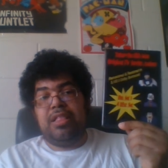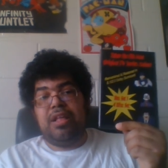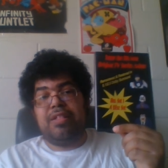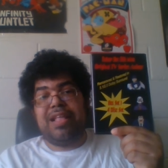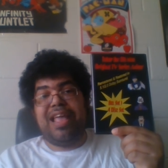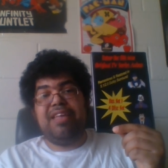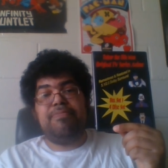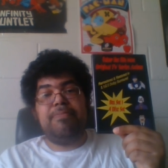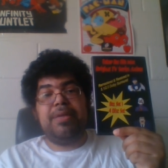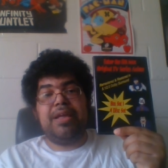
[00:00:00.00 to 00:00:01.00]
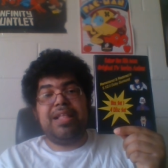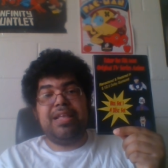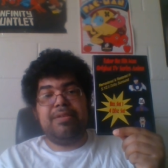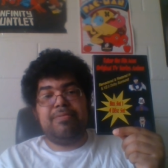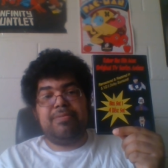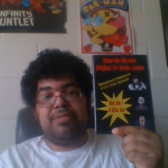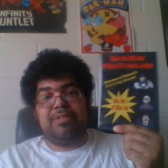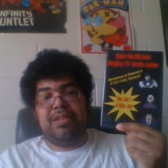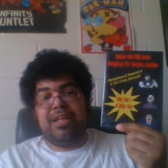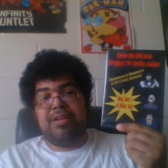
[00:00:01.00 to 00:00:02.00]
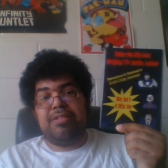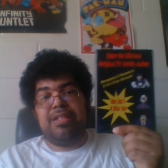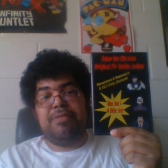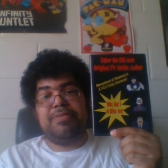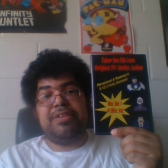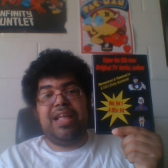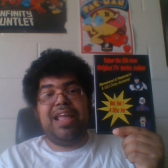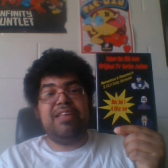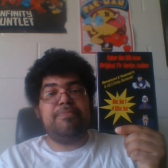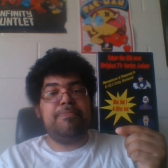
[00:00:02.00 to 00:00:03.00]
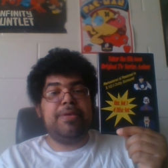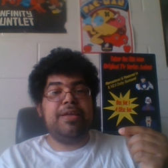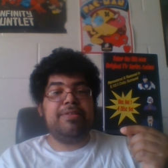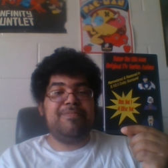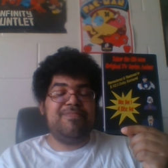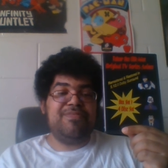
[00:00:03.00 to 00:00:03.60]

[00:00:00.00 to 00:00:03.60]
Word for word: Of uh, the eighth man, I think, yeah, because there were the eighth man,